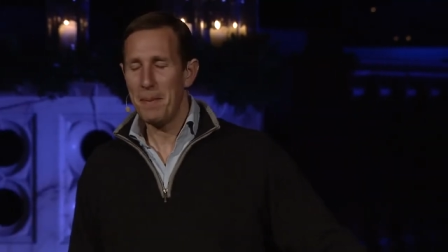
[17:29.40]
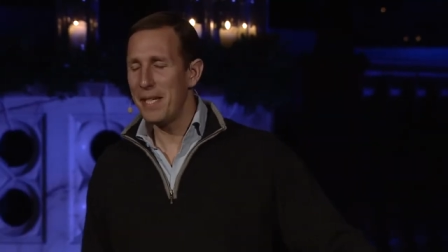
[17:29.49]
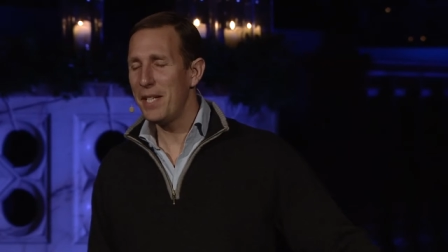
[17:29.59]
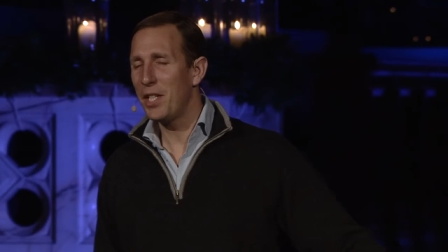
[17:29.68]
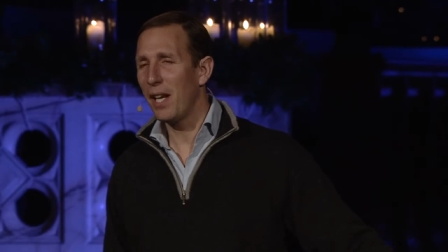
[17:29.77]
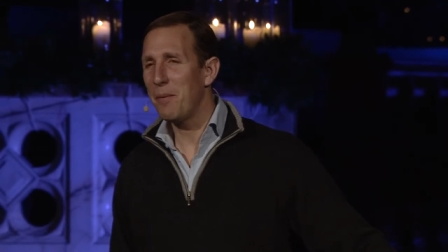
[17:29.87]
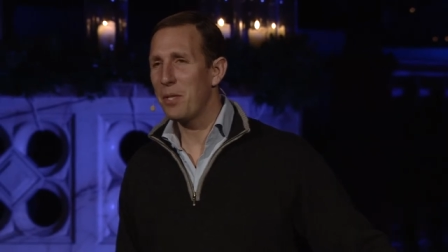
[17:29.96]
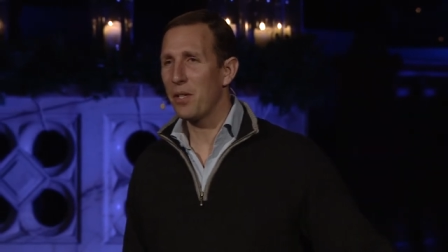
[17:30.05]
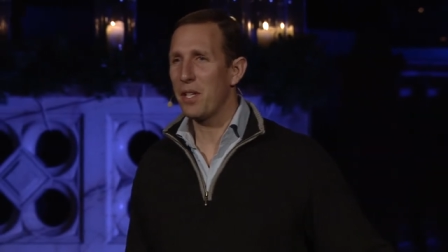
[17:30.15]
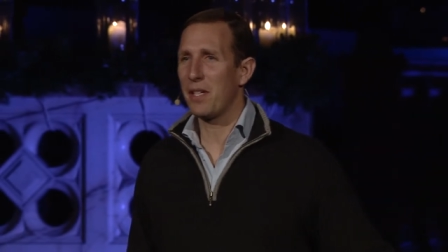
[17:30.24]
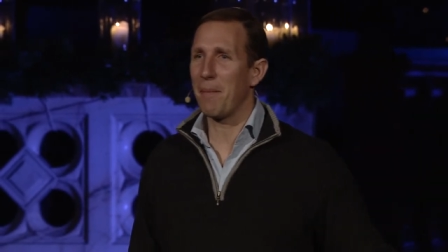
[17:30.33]
you see, Charlie was
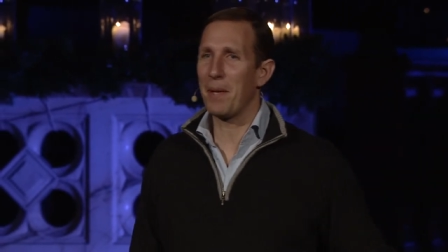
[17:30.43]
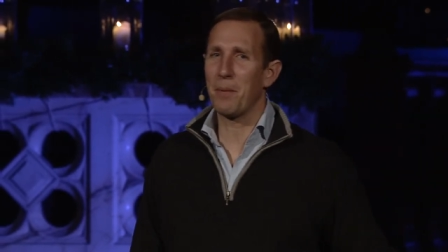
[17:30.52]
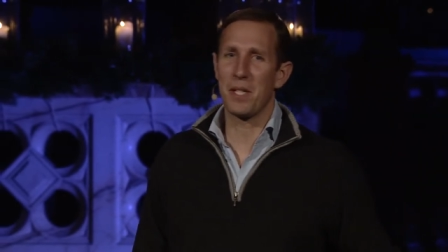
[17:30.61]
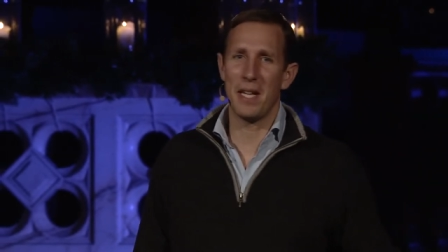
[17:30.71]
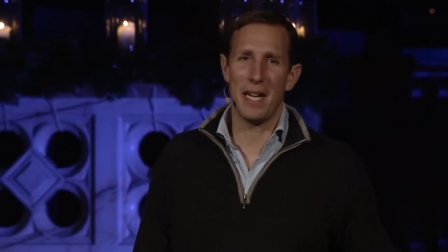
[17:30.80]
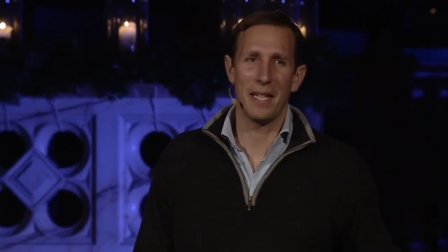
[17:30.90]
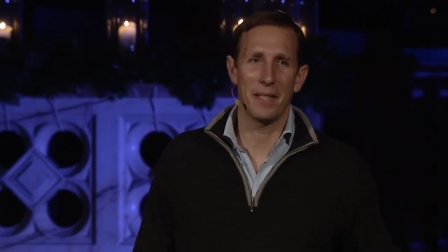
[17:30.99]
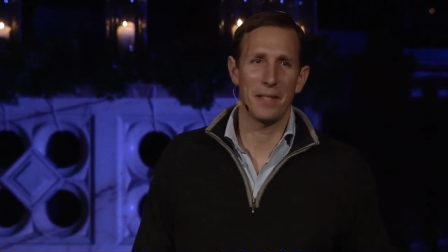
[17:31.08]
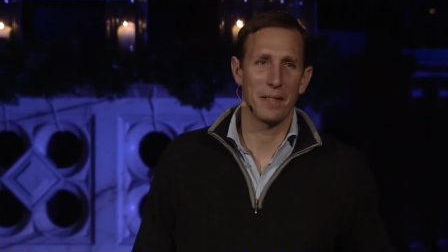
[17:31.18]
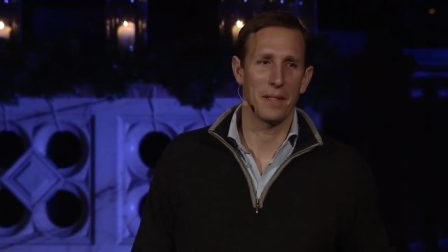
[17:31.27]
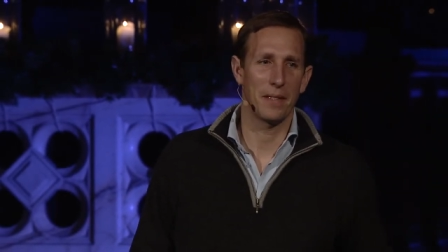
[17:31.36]
onto something, wasn't he?
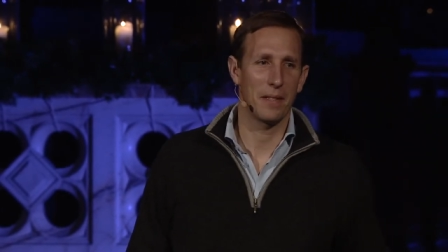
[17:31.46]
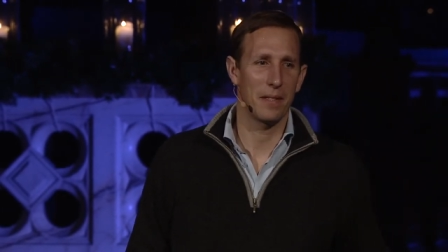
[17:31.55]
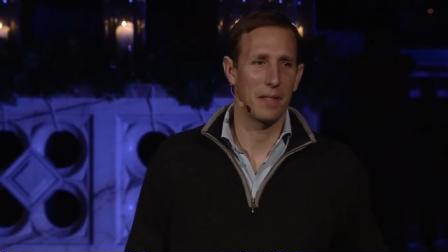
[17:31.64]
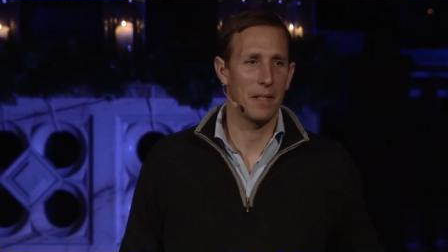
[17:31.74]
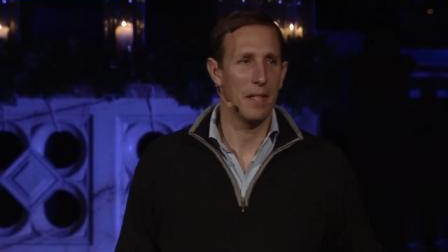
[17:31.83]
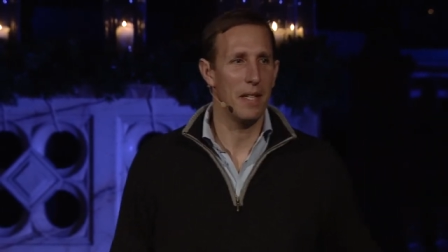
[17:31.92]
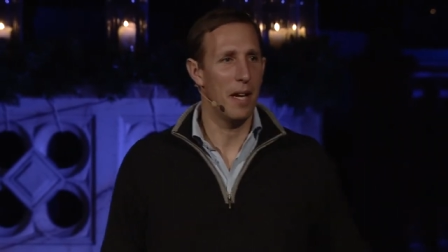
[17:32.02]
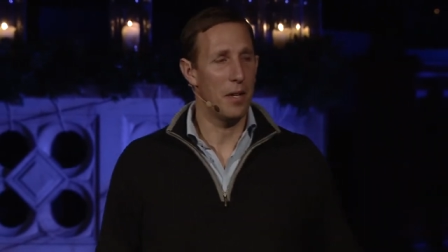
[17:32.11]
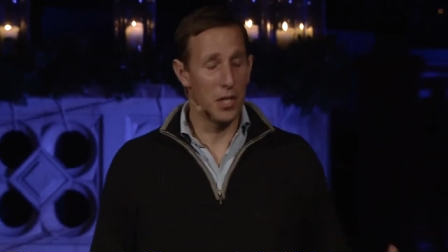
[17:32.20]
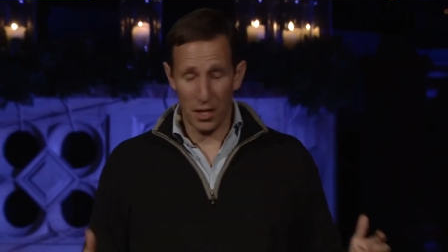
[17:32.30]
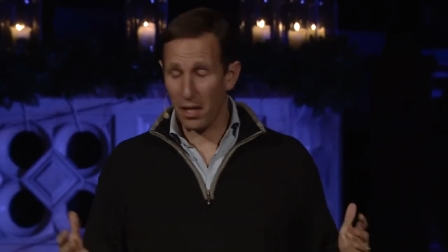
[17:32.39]

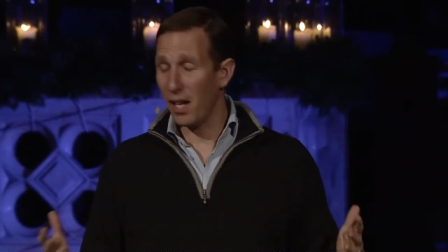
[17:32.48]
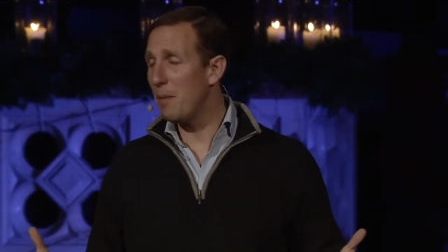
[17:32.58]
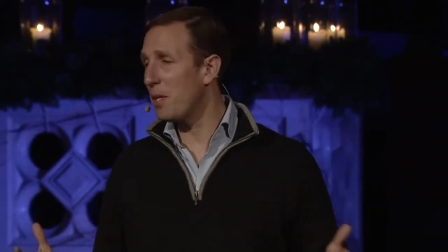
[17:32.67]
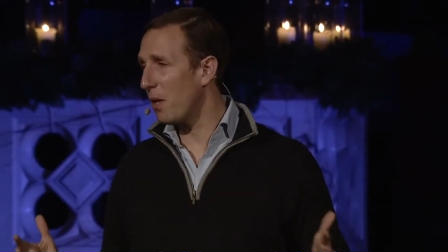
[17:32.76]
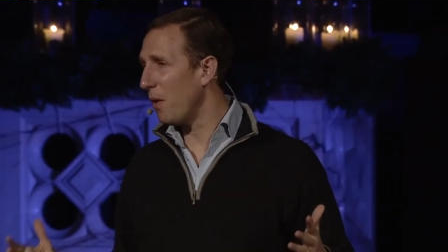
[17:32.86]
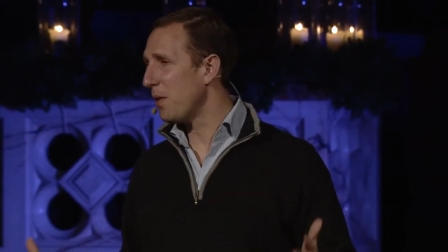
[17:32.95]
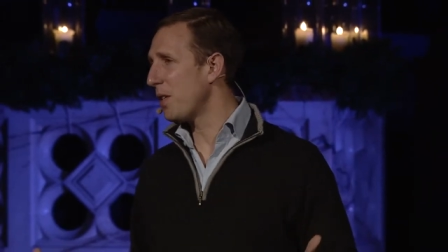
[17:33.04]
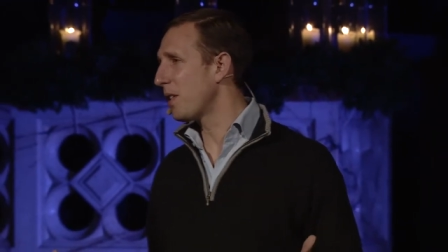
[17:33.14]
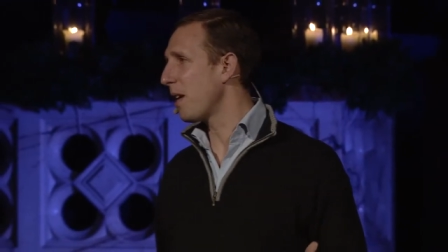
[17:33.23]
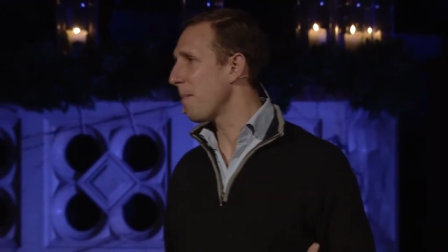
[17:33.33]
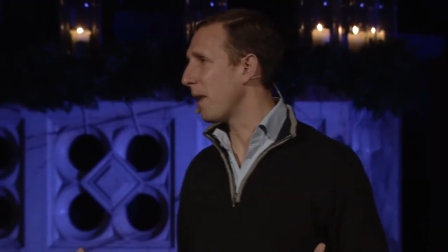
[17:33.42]
Charlie was onto
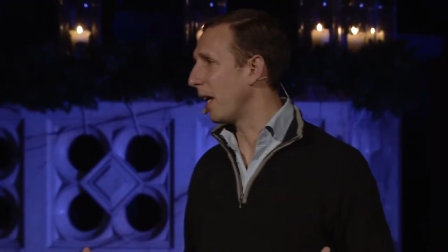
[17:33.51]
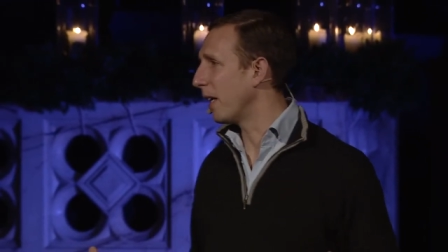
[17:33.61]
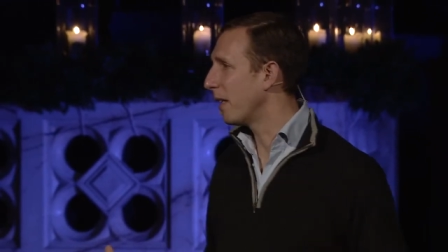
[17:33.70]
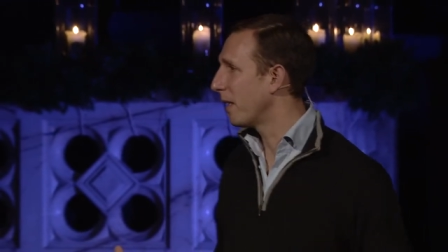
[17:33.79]
something.